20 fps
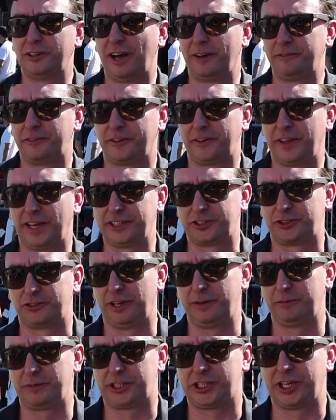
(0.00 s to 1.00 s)
have to thank
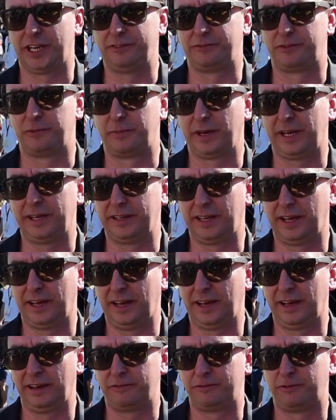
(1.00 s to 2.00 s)
Street Machine for being
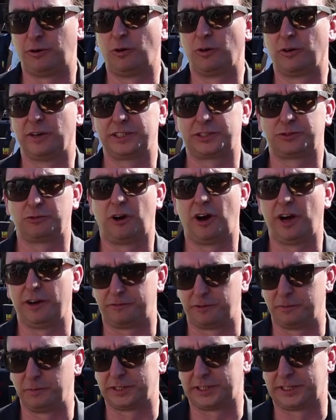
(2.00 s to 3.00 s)
there for us right
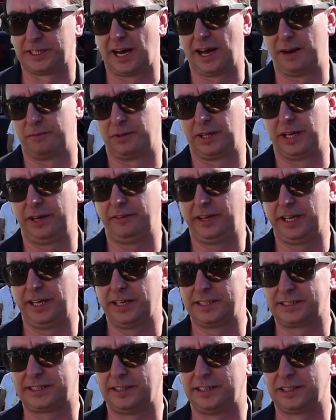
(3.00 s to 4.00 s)
from the start, believing in
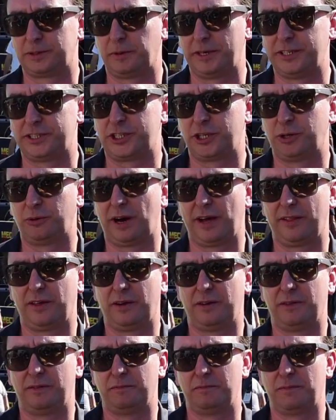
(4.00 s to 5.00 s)
us. And there's been 2
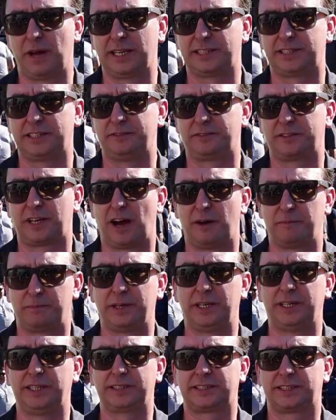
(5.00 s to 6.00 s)
other massive
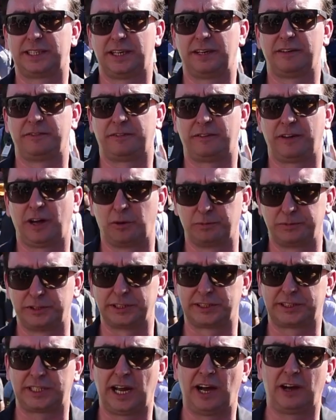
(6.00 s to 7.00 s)
companies that have helped
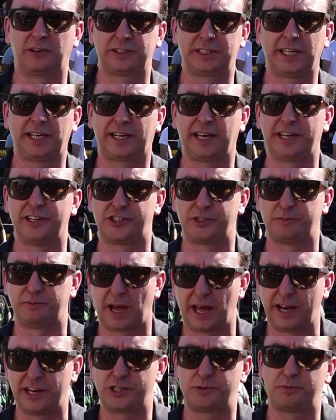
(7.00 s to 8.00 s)
us. Haltech Engine
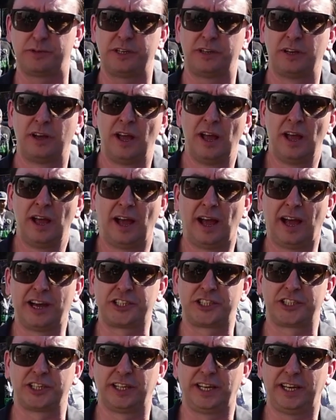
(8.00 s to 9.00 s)
Management
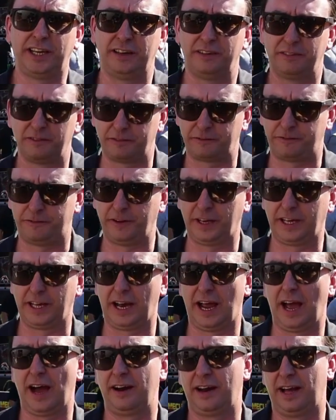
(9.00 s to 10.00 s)
actually figured
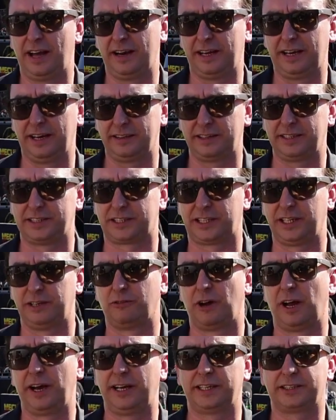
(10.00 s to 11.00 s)
out how to get this thing
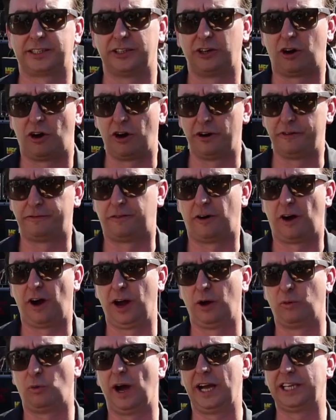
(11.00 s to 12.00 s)
running. It's an
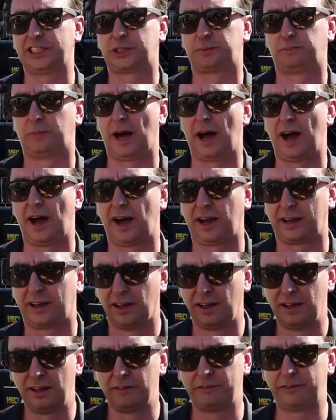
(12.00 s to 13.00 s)
odd-fire waste spark
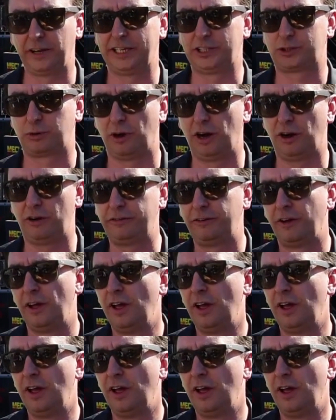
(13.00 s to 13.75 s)
V12.